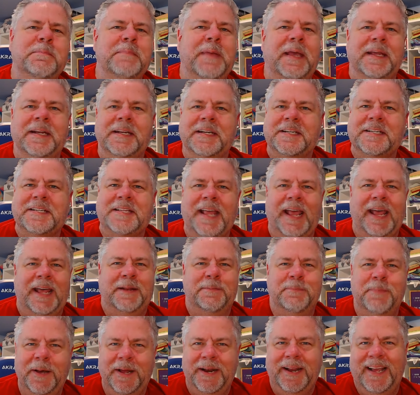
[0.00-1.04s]
managed
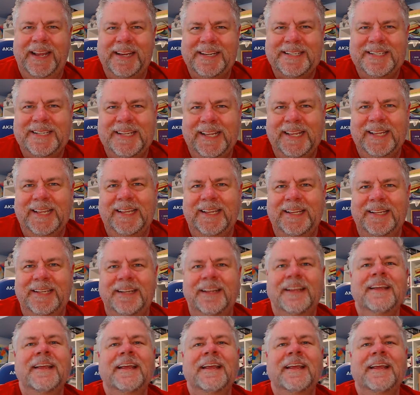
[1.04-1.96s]
that, but I did.